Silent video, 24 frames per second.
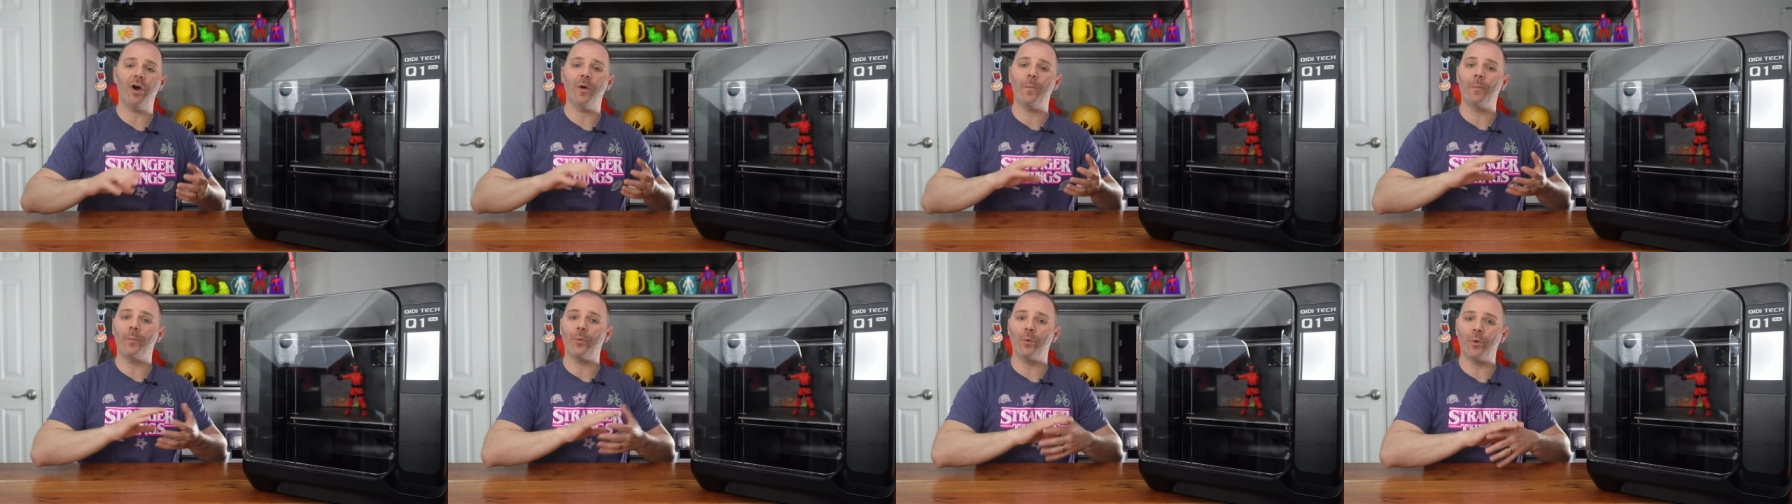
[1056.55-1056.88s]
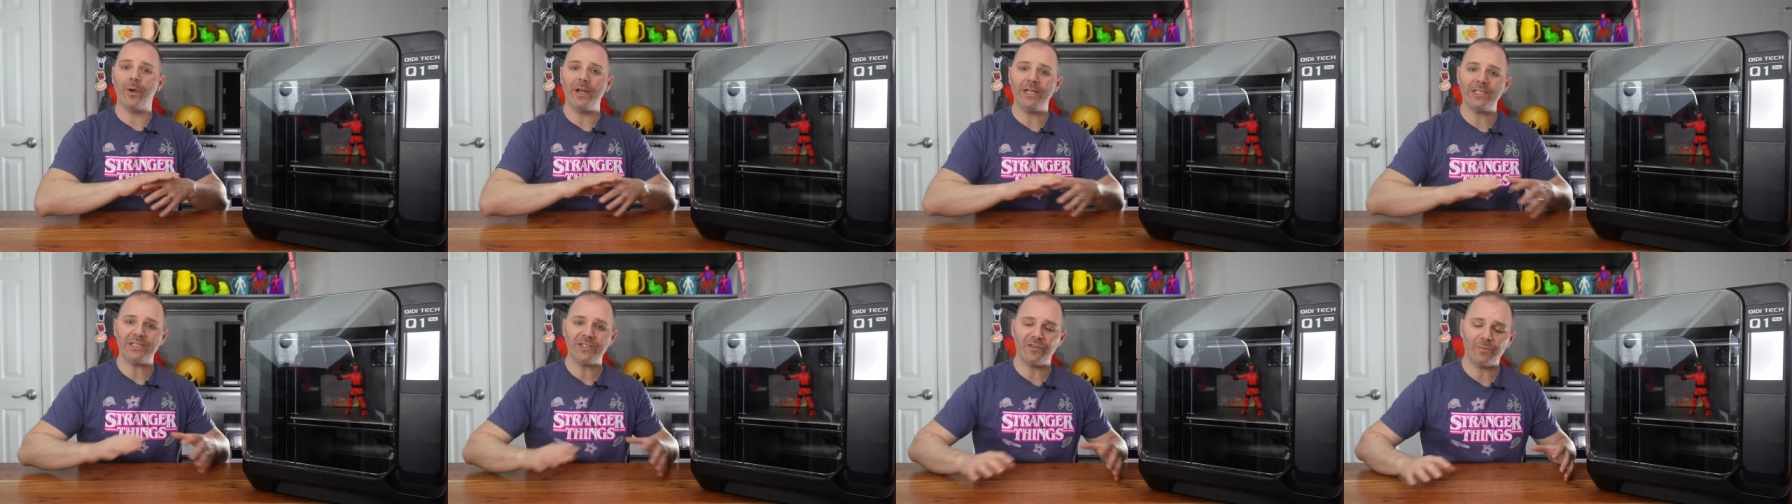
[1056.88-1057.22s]

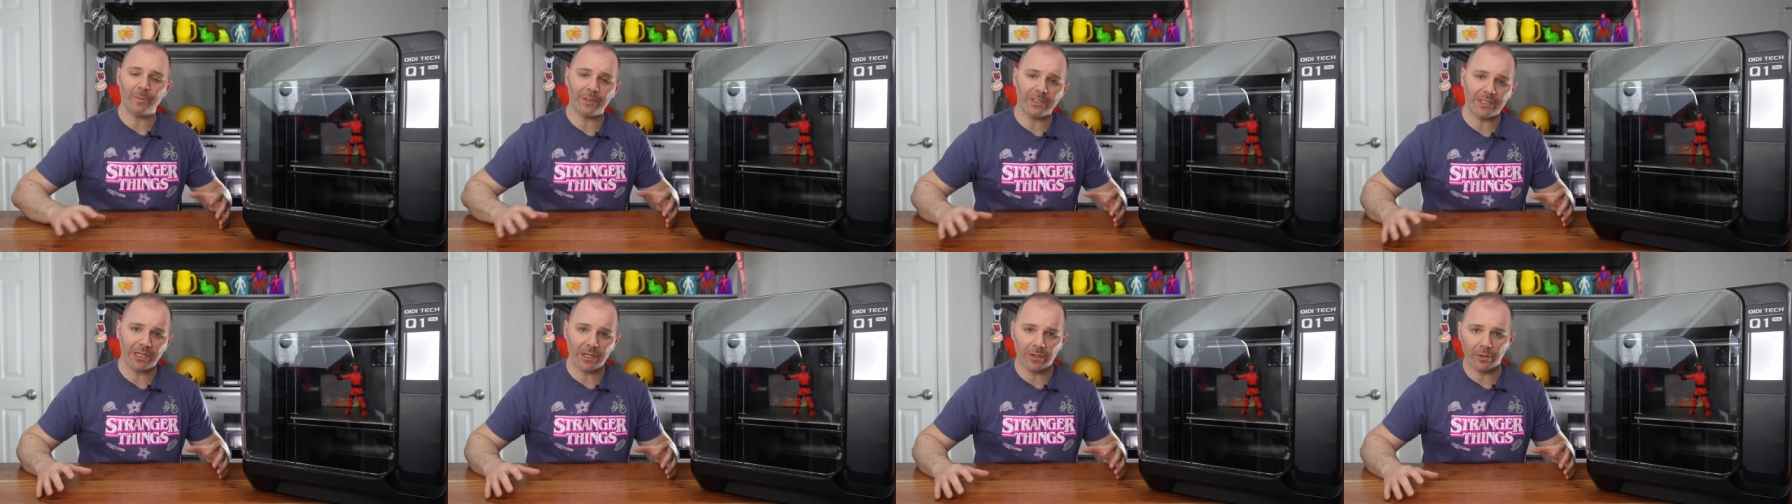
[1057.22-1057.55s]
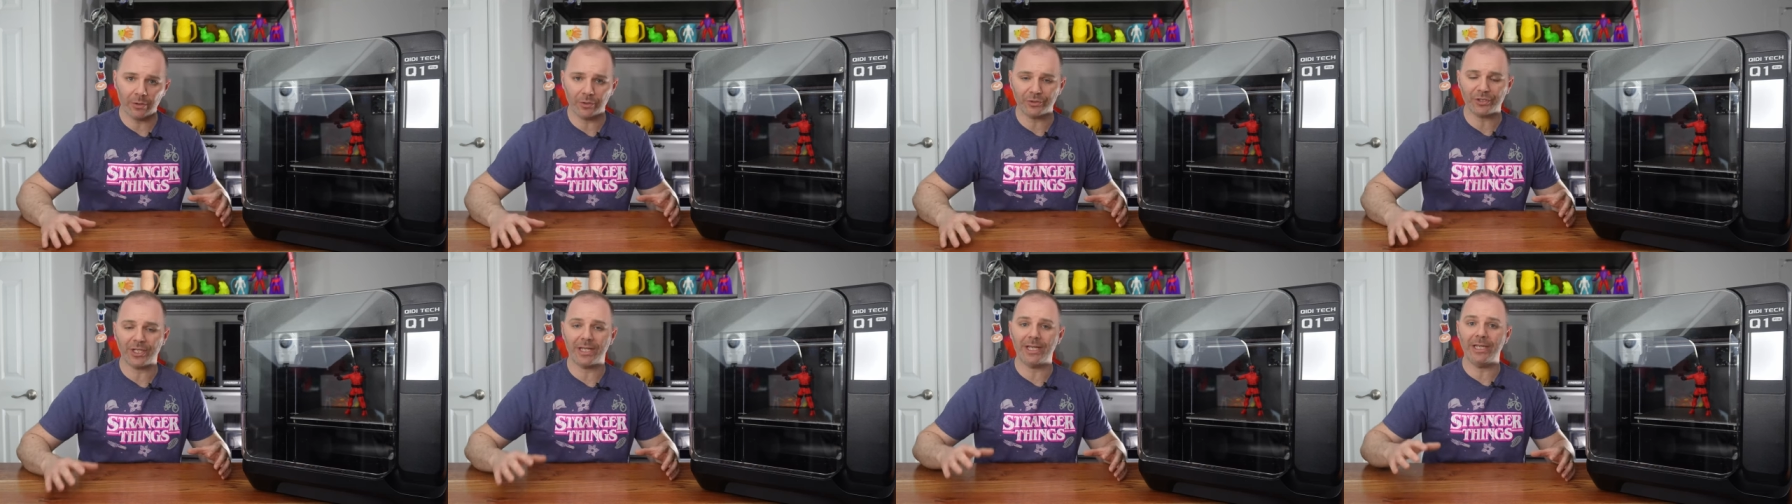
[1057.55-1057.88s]
Abrasive
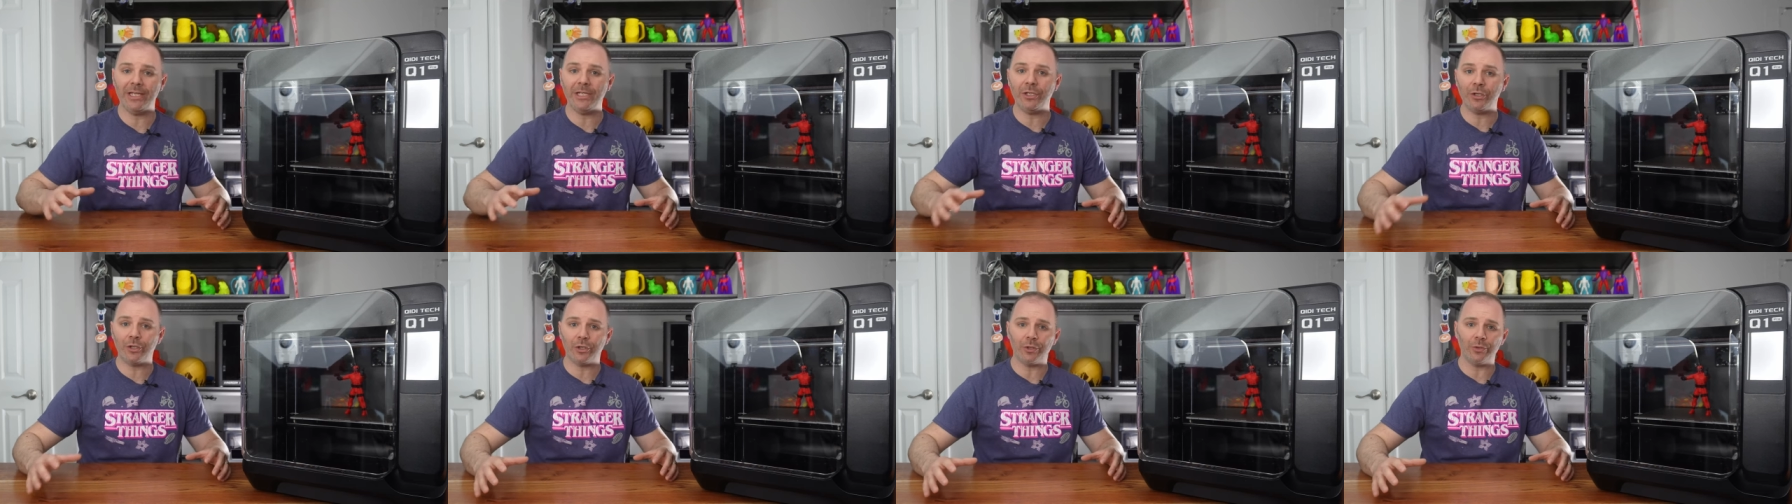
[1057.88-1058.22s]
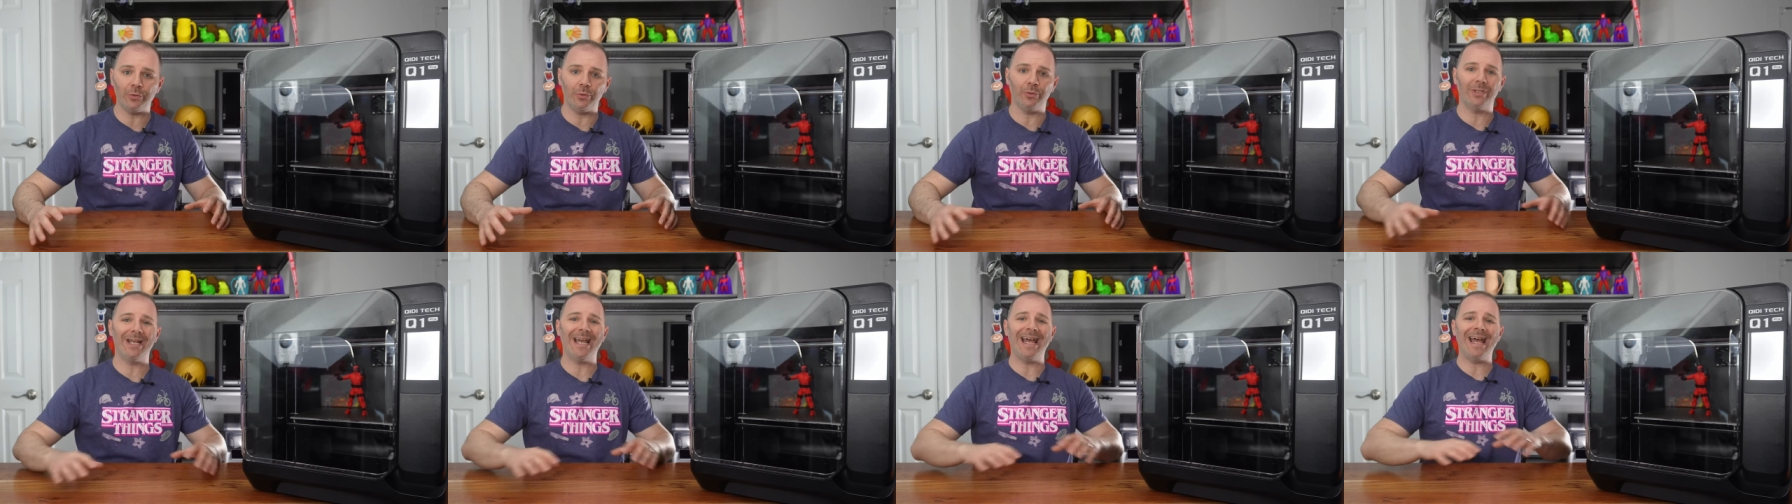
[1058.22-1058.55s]
materials
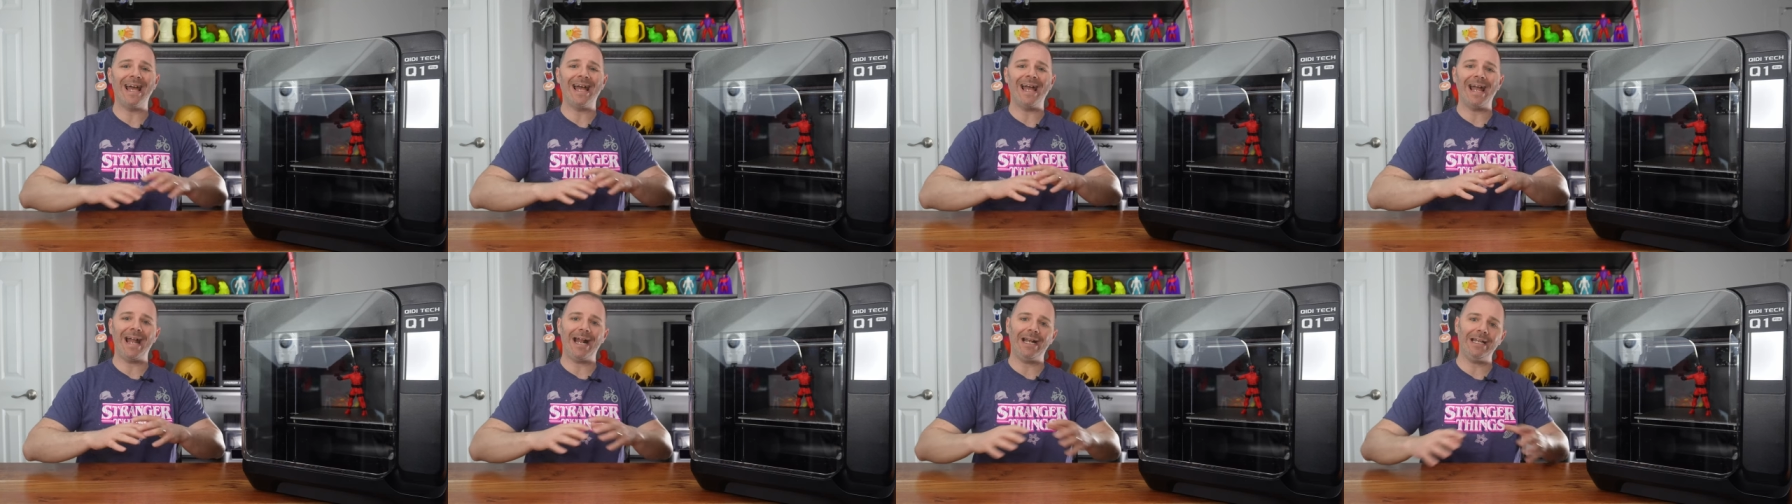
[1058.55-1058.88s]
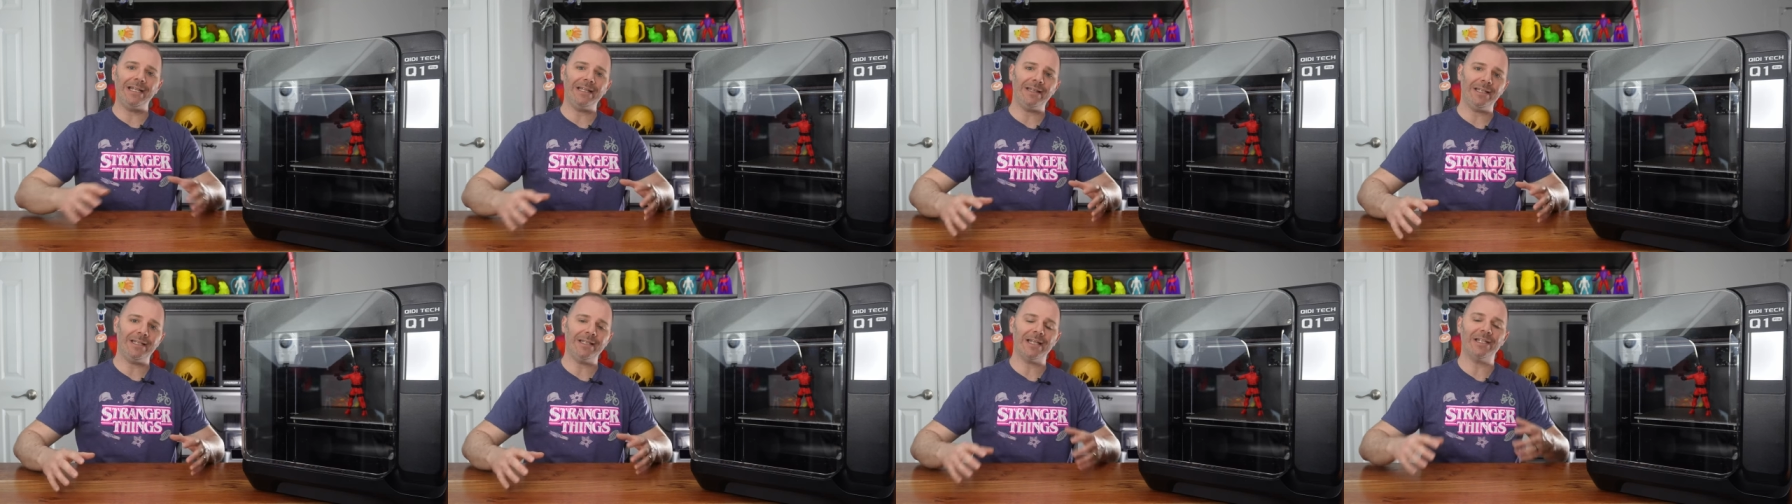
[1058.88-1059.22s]
include
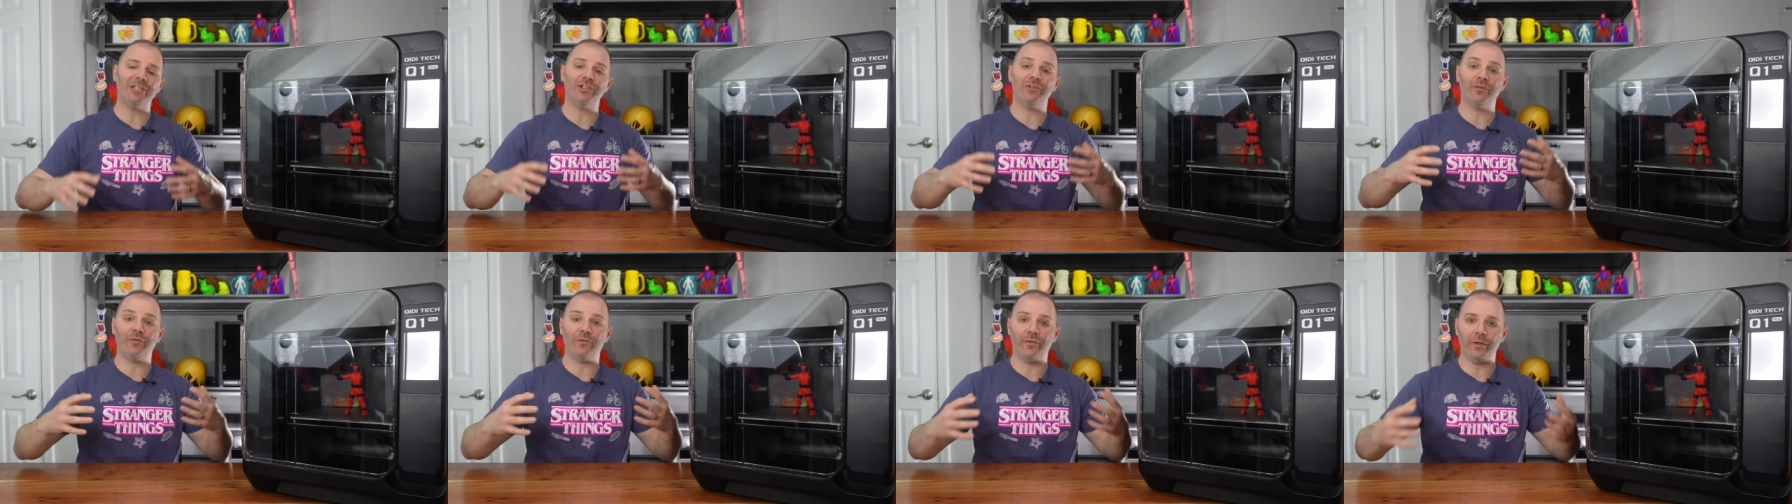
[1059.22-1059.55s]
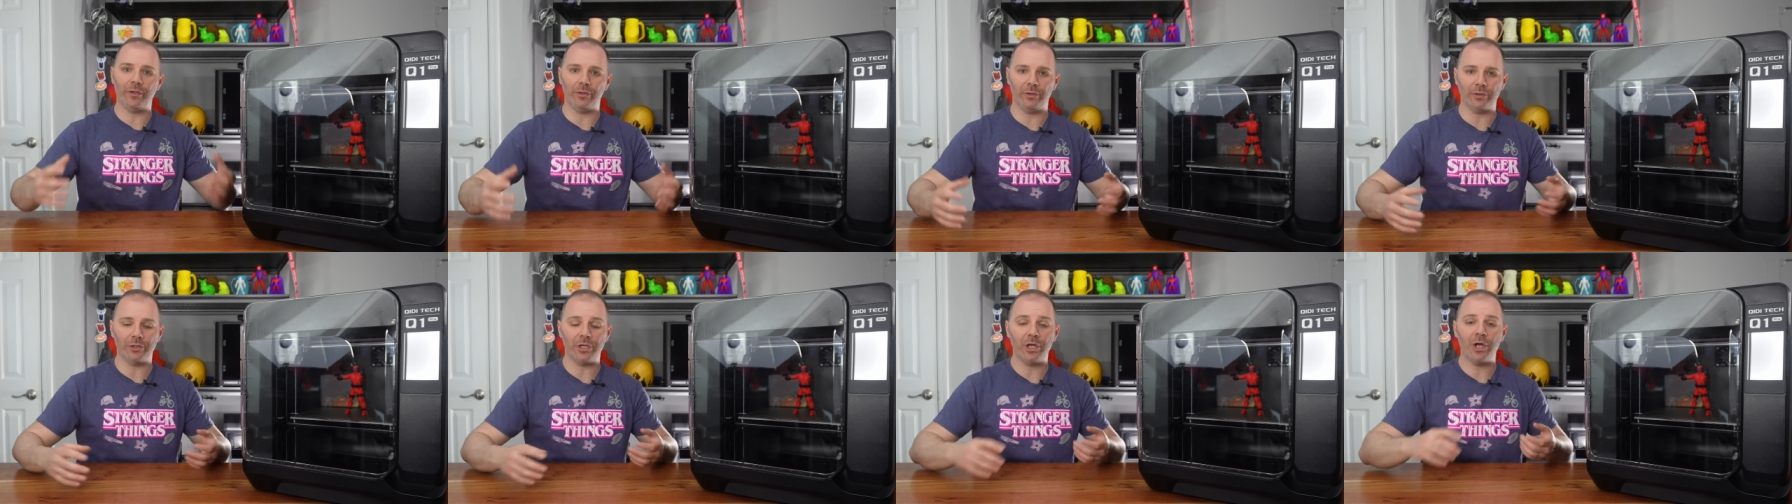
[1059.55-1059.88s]
anything that is
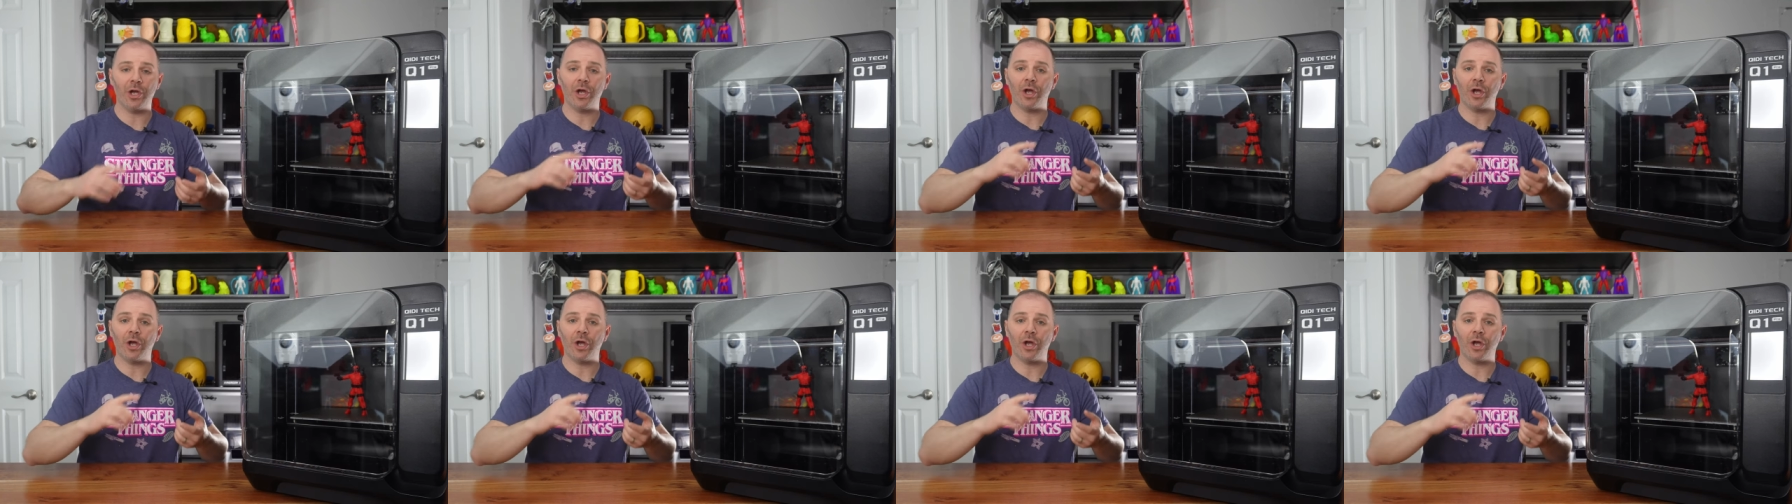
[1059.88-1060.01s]
filled,